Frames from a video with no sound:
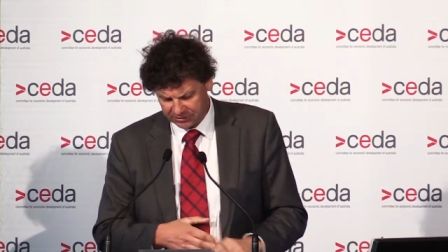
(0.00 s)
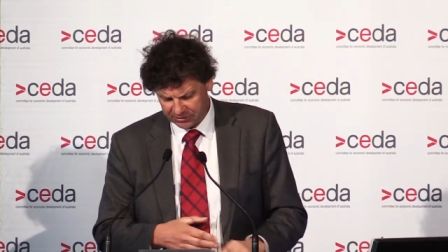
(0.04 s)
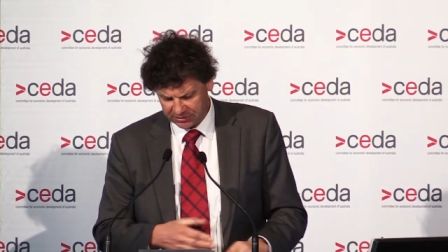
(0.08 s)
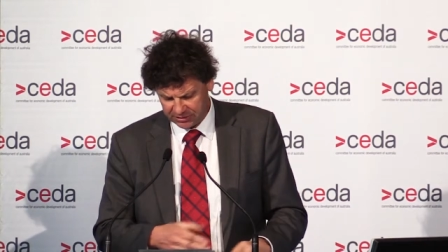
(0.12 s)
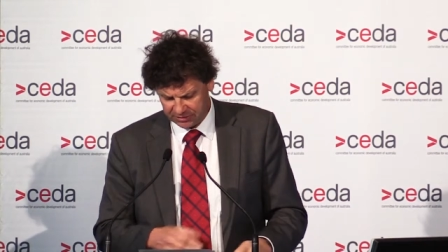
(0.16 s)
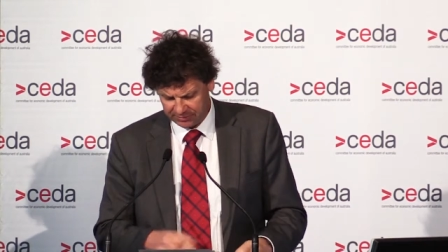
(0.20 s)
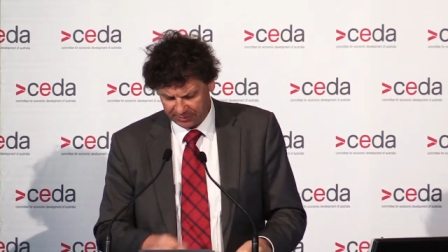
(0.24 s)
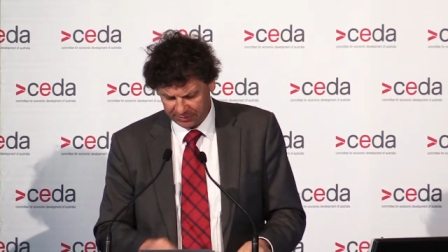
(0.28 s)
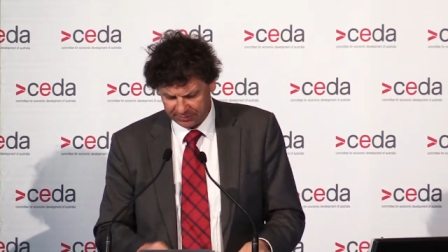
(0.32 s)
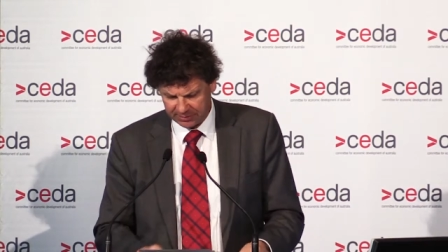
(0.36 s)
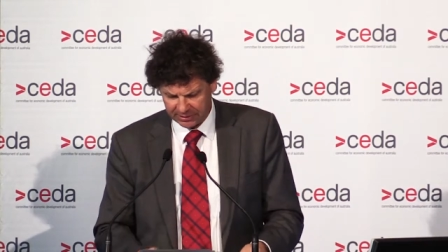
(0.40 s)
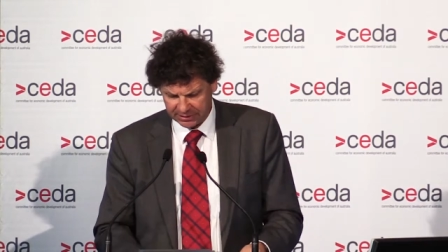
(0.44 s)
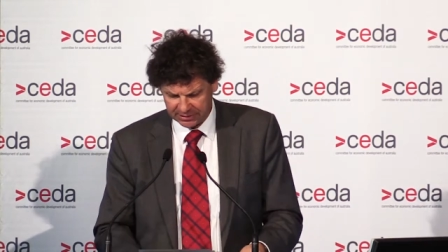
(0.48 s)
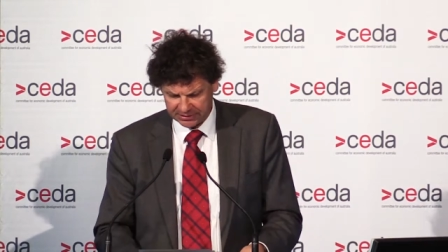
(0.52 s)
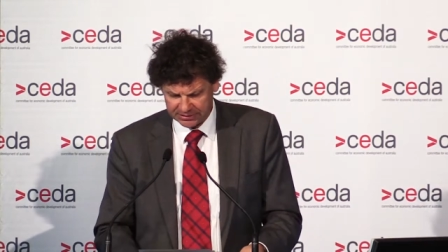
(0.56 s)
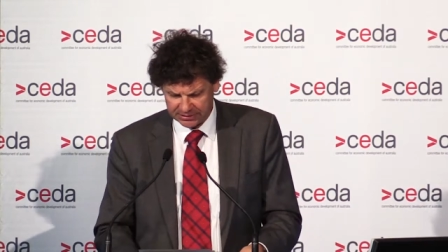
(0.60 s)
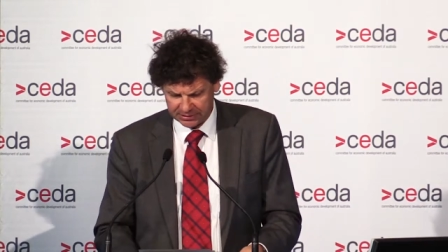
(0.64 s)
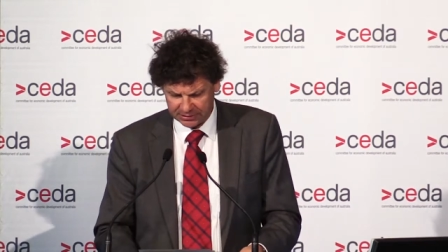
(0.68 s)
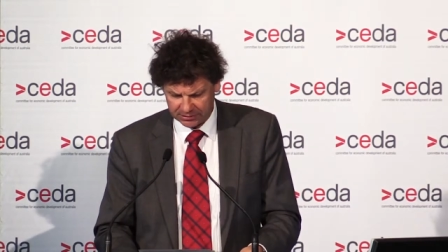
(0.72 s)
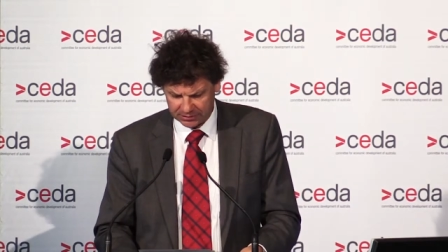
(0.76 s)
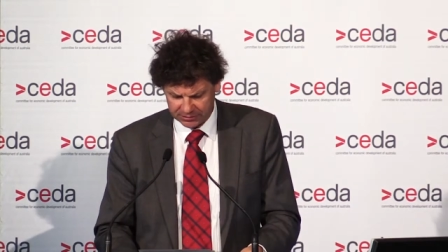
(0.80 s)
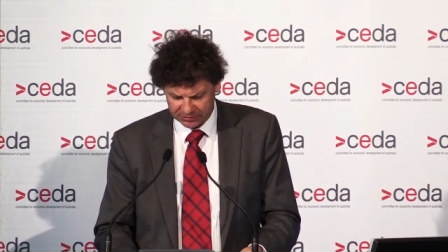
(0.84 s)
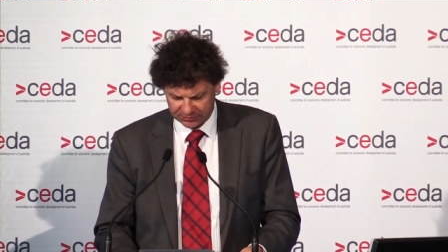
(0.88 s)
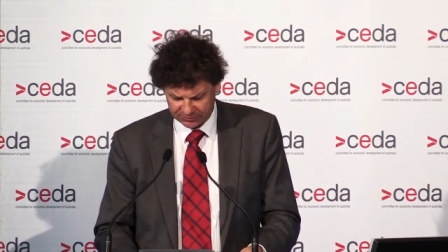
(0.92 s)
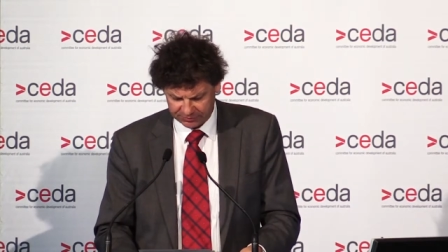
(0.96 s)
Jimmy
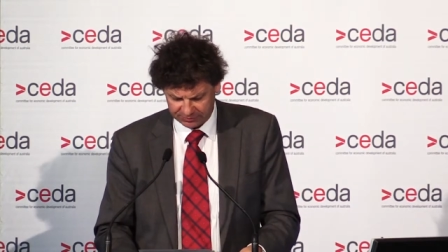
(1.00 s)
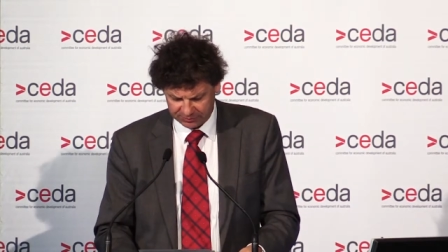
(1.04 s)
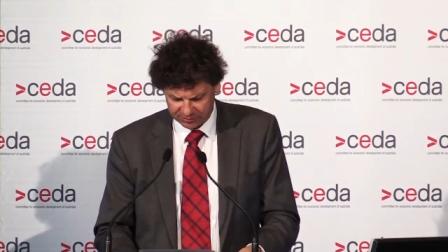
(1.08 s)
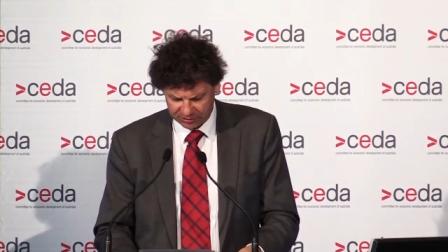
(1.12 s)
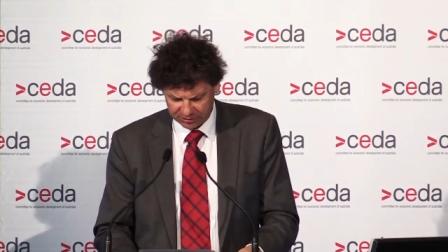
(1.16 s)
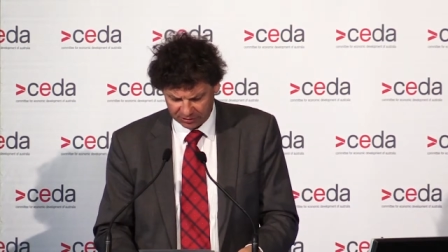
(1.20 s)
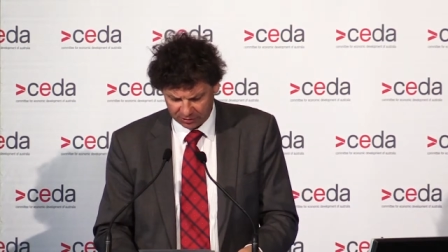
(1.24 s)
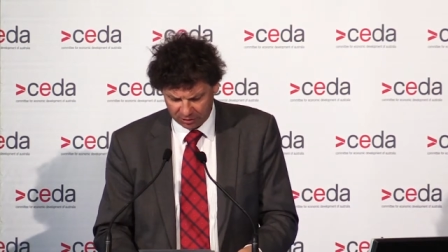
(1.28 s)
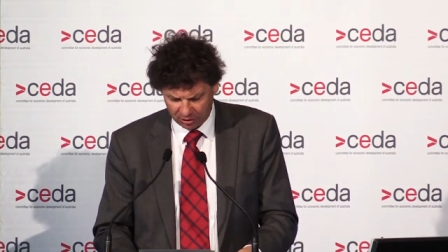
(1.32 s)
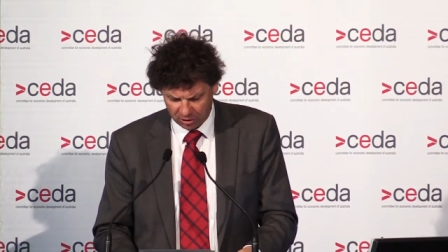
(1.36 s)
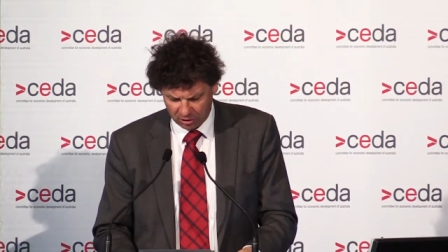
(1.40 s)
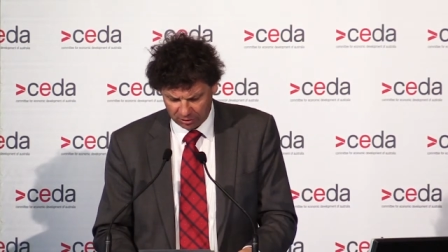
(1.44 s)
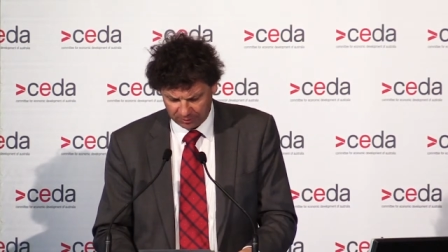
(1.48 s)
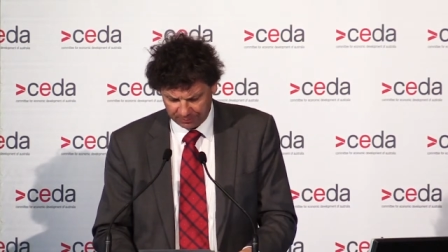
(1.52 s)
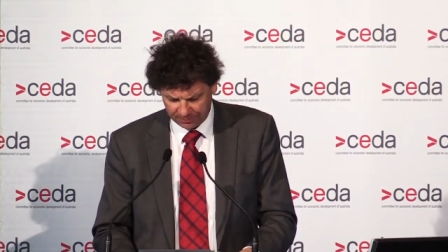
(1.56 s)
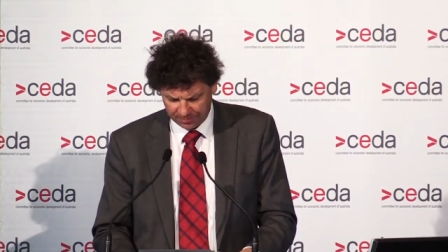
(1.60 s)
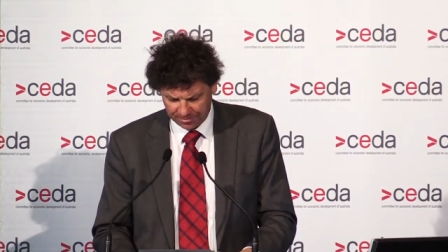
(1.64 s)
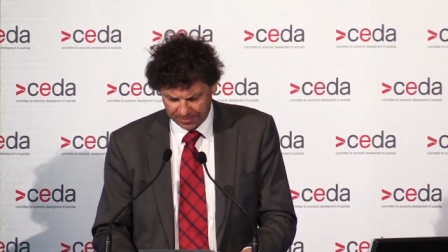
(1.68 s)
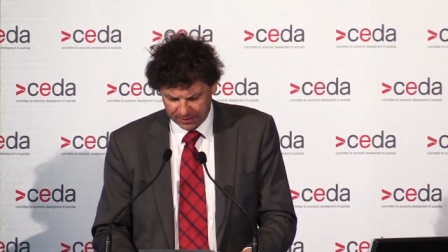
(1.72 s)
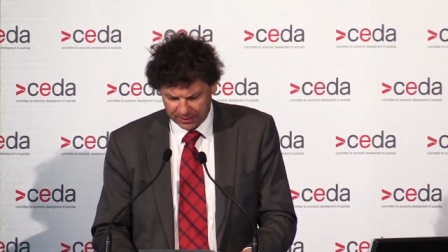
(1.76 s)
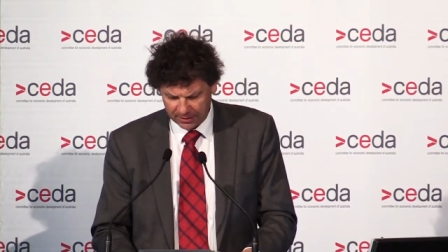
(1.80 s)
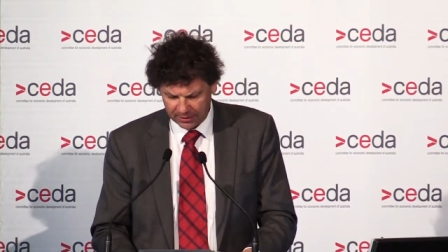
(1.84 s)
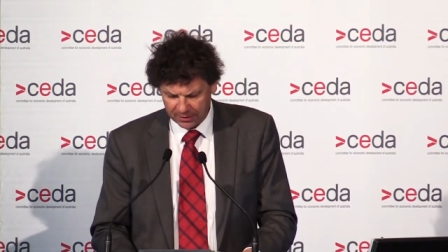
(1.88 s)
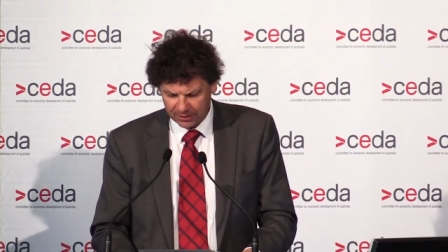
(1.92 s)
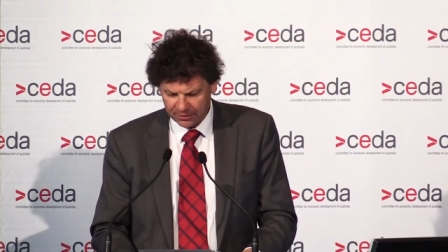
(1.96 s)
Bartels from Geelong.